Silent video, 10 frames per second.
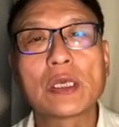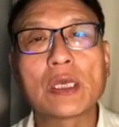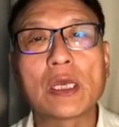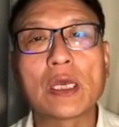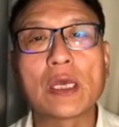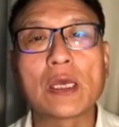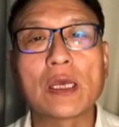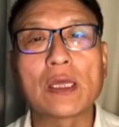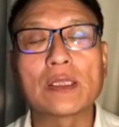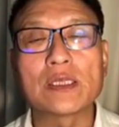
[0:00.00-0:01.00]

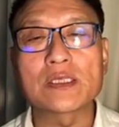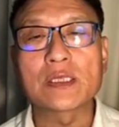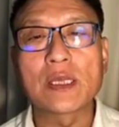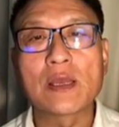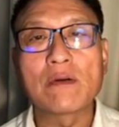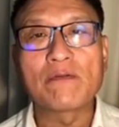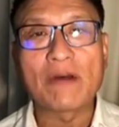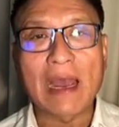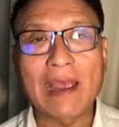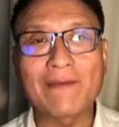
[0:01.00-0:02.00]
uh, this
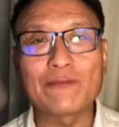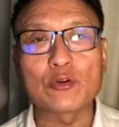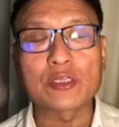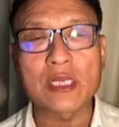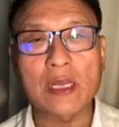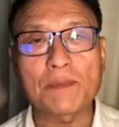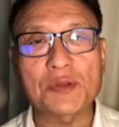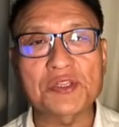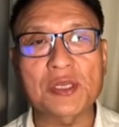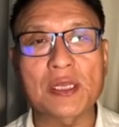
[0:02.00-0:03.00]
five to ten
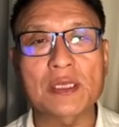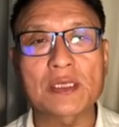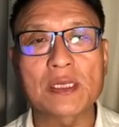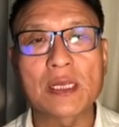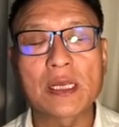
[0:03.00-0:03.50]
percent